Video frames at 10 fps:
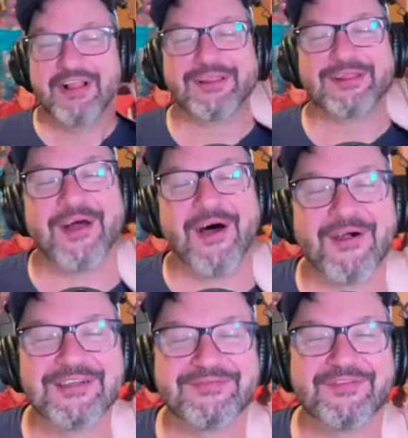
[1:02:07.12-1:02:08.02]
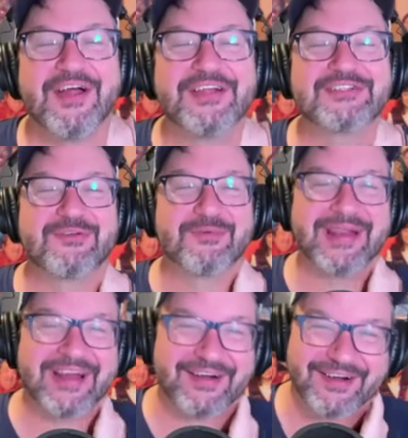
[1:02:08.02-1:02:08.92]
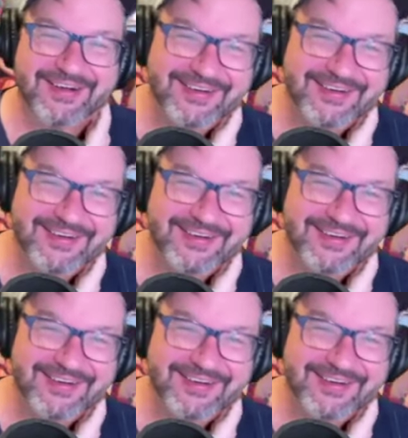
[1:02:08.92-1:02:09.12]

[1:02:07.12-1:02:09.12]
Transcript: because Lars we know Lars von, von Trier, Trier, loves.